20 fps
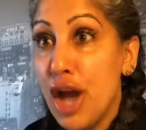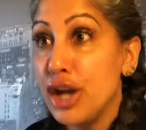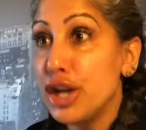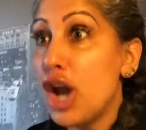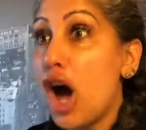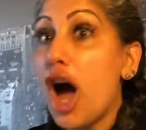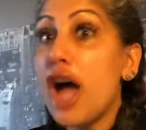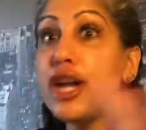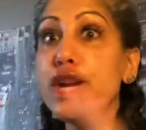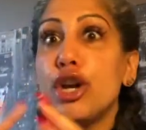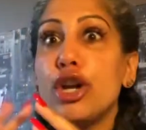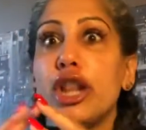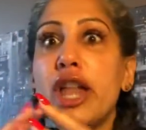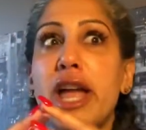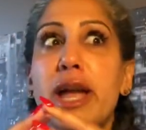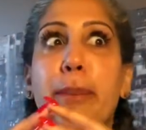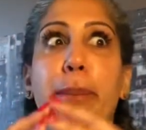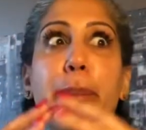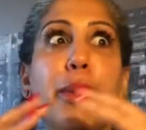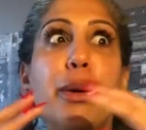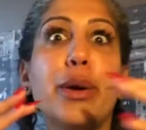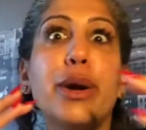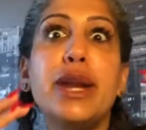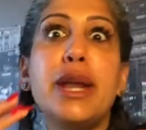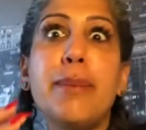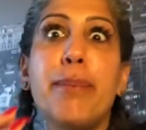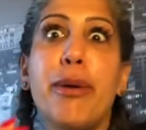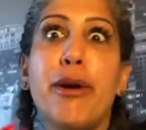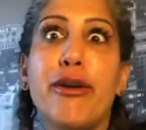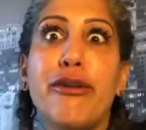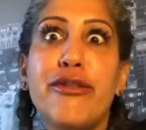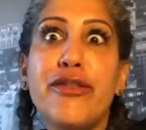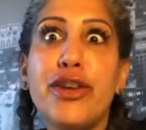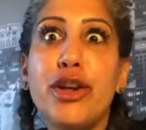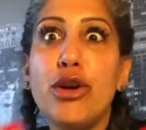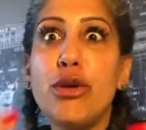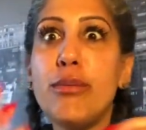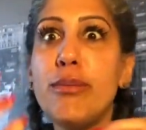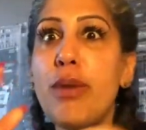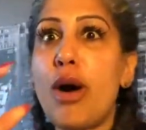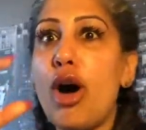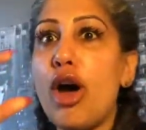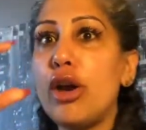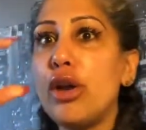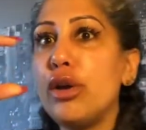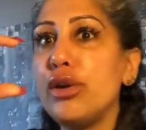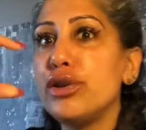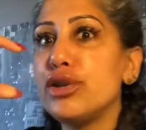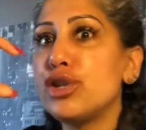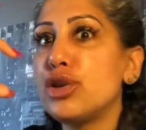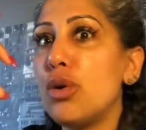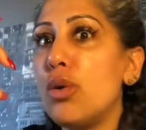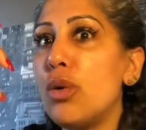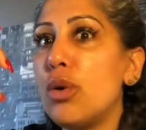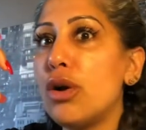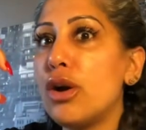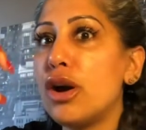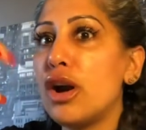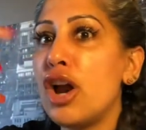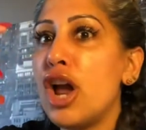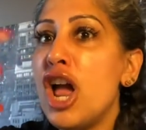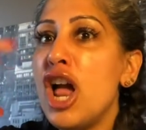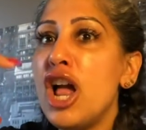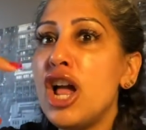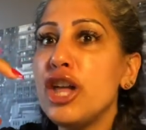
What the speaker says: Not your like pretty perfume bottles or